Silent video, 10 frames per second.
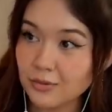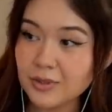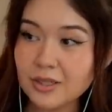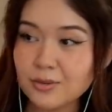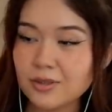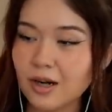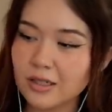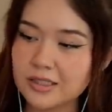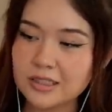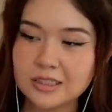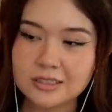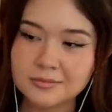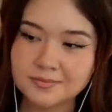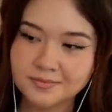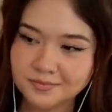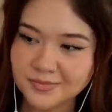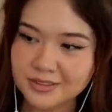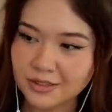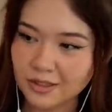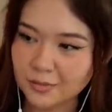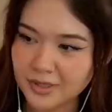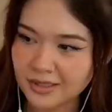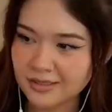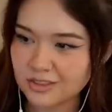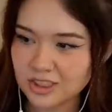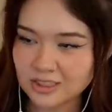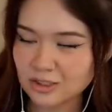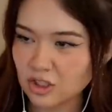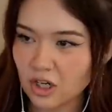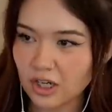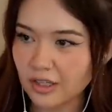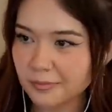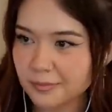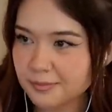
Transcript: what they were calling her in the army? Just a doll?